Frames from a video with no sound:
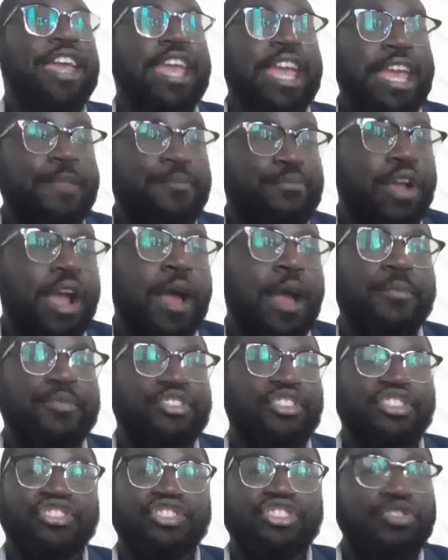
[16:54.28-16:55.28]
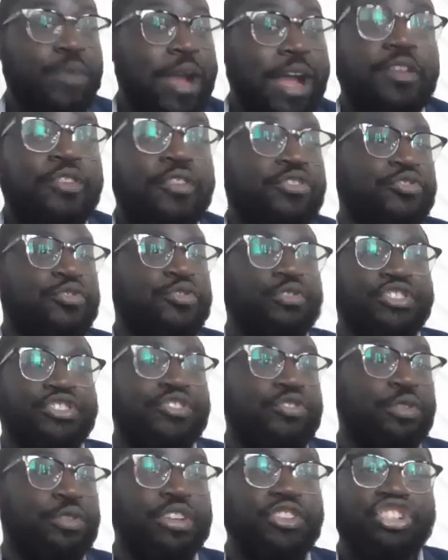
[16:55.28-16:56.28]
in prominent positions throughout your
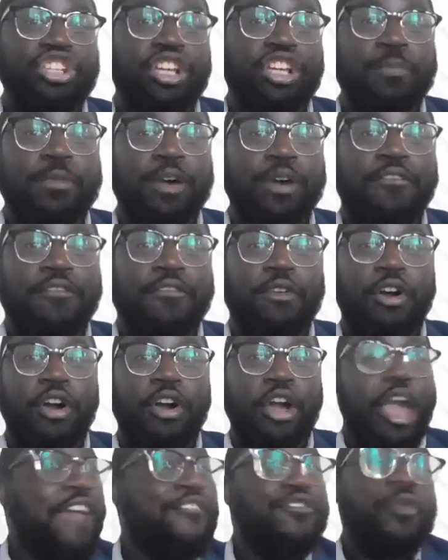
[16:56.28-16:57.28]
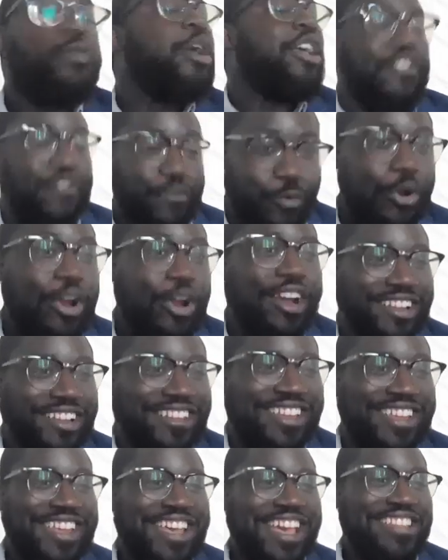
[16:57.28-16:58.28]
school leadership of everywhere you've worked,